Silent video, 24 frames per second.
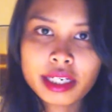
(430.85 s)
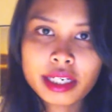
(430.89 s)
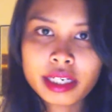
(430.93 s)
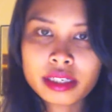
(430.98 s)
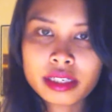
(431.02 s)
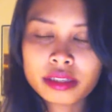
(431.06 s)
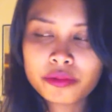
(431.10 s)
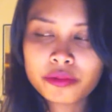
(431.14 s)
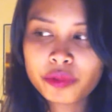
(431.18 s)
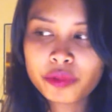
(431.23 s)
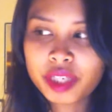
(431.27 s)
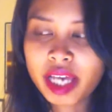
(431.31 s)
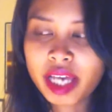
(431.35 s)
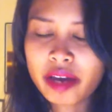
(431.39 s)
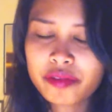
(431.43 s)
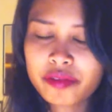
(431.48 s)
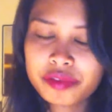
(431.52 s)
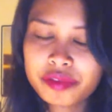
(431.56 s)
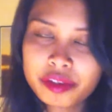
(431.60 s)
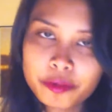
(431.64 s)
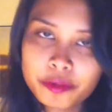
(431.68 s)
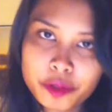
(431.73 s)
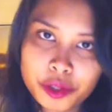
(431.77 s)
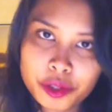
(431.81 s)
and we
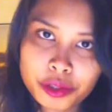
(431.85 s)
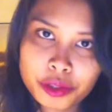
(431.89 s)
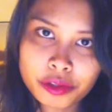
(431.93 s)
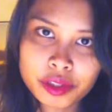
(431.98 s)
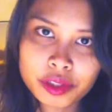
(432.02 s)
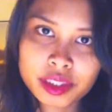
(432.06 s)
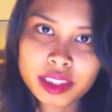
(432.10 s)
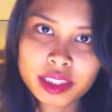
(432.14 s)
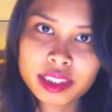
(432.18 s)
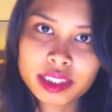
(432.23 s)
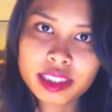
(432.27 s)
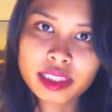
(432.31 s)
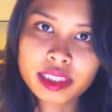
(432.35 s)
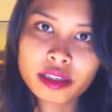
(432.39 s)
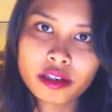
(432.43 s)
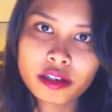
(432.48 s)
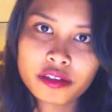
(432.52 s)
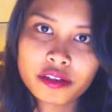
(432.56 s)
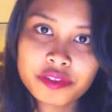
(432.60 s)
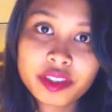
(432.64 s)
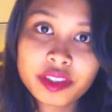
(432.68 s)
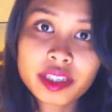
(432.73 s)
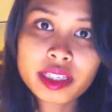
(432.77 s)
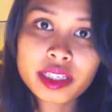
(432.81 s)
have the resources at
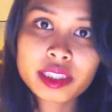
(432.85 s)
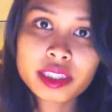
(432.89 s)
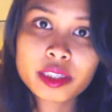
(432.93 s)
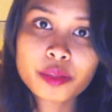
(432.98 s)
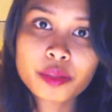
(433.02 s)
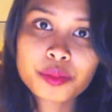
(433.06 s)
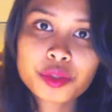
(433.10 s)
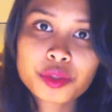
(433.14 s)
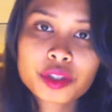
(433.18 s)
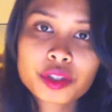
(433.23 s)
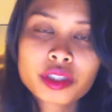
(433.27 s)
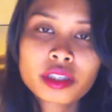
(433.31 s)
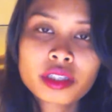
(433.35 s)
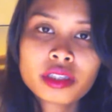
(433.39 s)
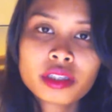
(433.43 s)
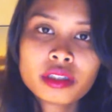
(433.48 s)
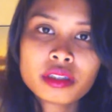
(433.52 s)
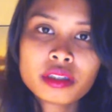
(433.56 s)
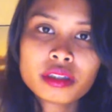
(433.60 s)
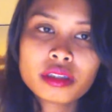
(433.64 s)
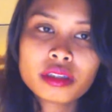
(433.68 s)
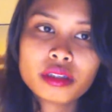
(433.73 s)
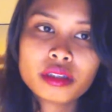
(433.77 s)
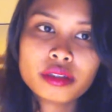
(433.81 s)
our fingertips,
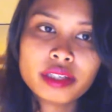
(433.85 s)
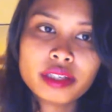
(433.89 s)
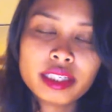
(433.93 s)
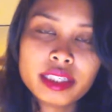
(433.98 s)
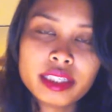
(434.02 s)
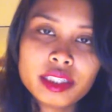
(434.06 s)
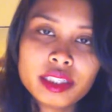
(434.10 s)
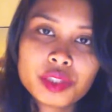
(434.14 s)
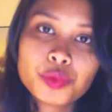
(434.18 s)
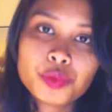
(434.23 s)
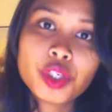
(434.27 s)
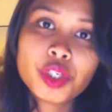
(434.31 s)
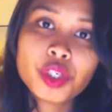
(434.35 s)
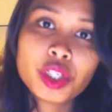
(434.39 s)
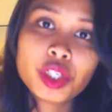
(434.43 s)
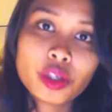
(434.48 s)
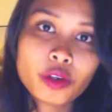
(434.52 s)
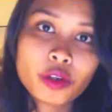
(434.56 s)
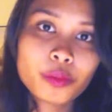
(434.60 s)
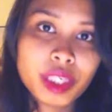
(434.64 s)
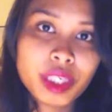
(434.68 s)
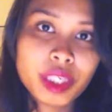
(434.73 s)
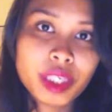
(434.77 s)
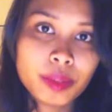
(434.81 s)
or at least we
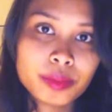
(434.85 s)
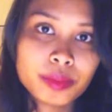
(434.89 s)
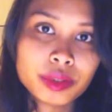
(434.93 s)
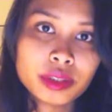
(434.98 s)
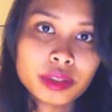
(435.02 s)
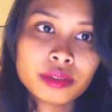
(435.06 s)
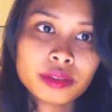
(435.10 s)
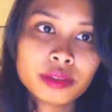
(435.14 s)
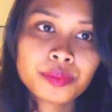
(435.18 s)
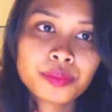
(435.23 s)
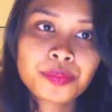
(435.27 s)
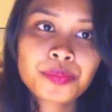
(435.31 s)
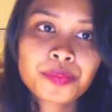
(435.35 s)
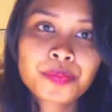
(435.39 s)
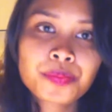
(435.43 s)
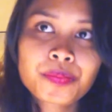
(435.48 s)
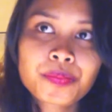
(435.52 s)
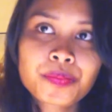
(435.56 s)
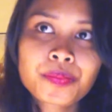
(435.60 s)
know people